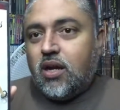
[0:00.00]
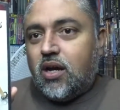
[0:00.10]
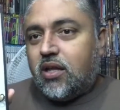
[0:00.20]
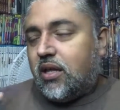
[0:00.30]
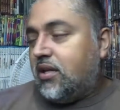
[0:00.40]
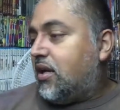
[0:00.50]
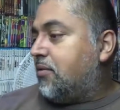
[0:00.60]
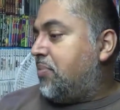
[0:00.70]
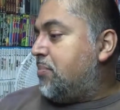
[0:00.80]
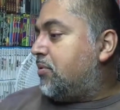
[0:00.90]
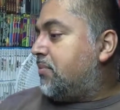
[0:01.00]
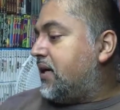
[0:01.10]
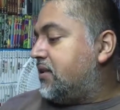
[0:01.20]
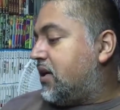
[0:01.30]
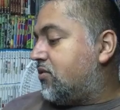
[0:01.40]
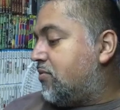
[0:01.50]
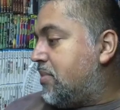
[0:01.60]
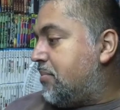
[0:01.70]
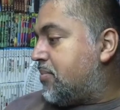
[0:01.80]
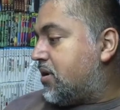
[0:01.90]
A lot of young people might not
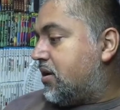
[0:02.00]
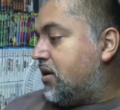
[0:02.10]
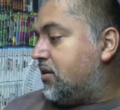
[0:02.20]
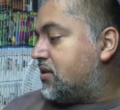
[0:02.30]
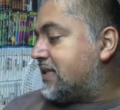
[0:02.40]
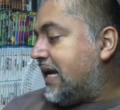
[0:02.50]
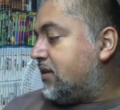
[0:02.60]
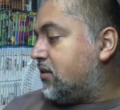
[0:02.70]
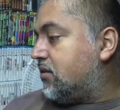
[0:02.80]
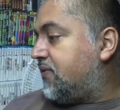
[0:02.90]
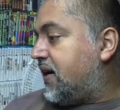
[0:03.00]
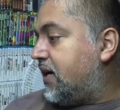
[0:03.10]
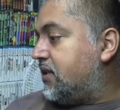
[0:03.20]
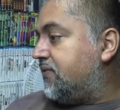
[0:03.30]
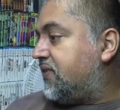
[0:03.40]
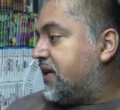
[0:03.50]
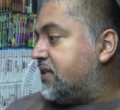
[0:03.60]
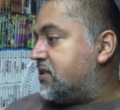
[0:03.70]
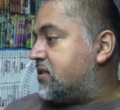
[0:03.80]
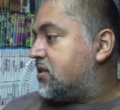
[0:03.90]
remember the scandal of Heidi
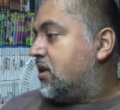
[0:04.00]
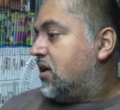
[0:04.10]
Fleiss,